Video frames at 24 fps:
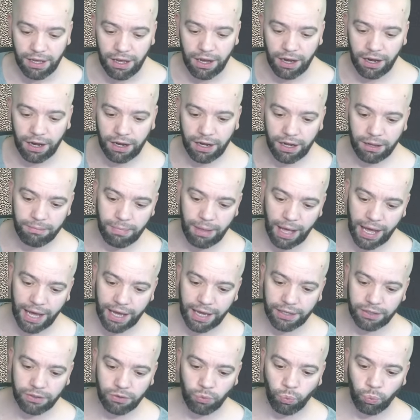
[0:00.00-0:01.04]

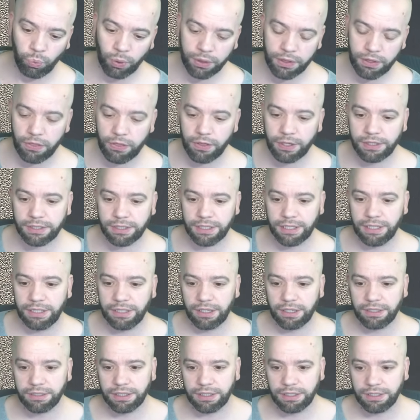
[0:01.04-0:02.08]
And one of the things that he
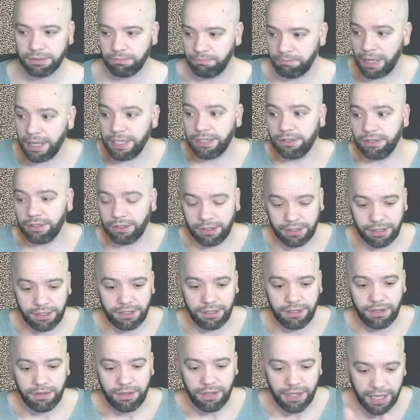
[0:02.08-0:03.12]
does is basically
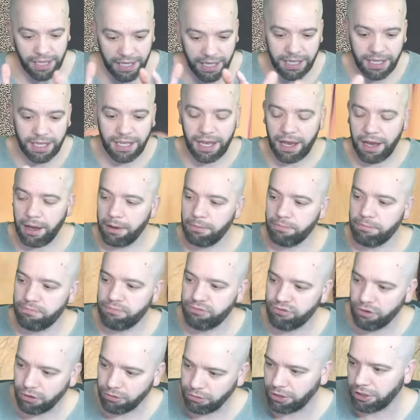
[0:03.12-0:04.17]
he
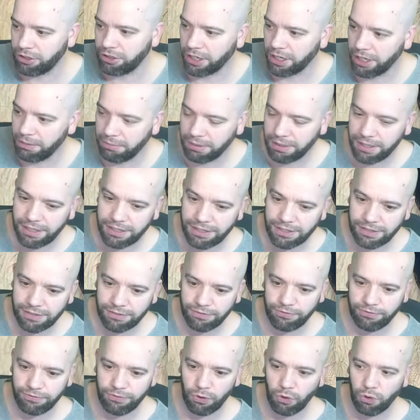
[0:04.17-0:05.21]
prototyped this
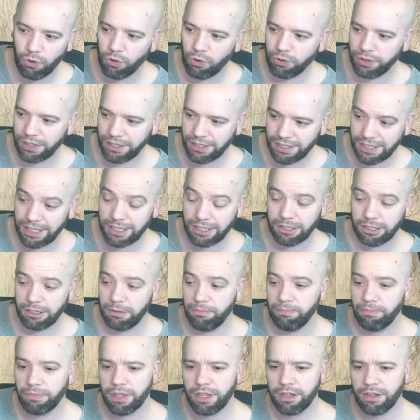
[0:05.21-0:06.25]
for this
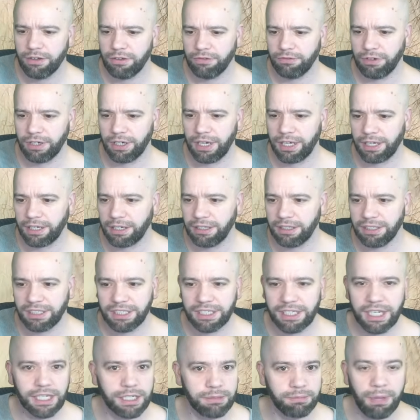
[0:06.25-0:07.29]
system for like
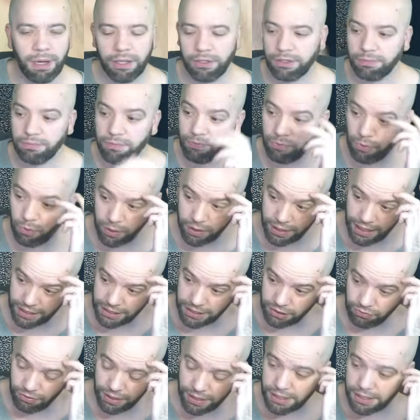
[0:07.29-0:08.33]
6 months before he
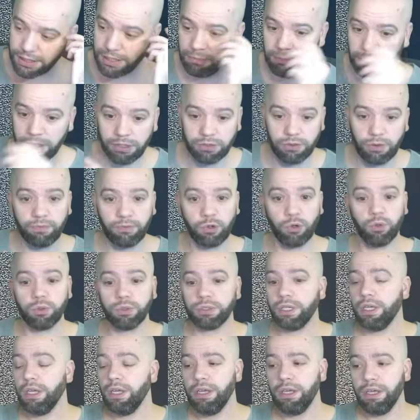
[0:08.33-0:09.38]
actually released it, because of
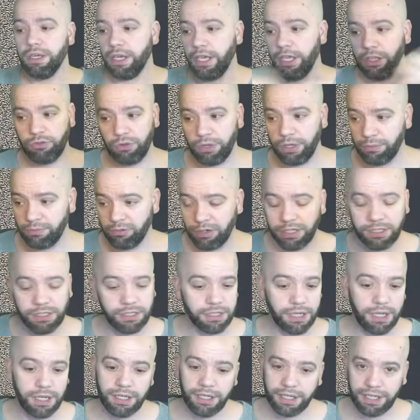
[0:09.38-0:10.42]
course he 3D prints,
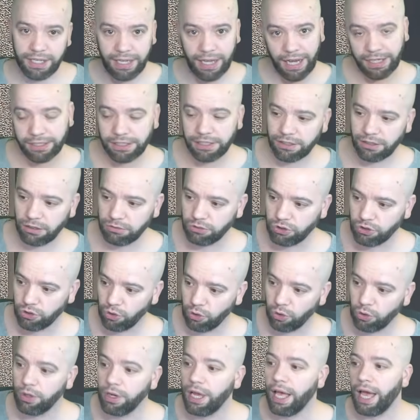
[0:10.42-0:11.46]
he has his own
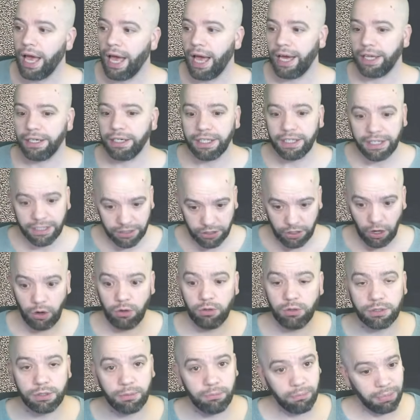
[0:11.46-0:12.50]
store, and he
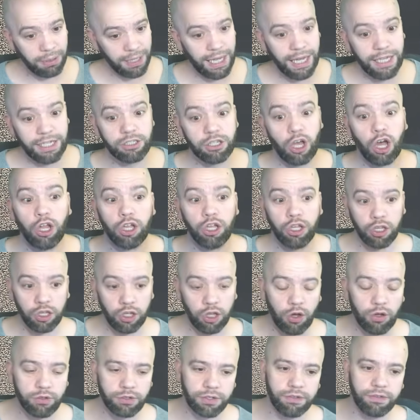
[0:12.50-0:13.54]
goes and plays a
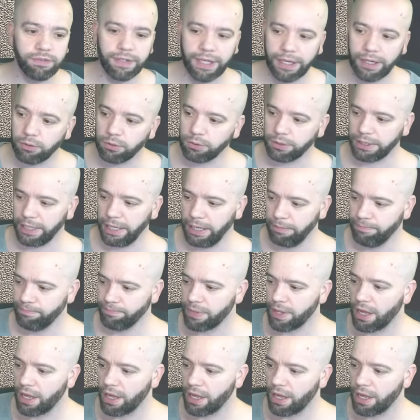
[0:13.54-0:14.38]
lot of Kill Team.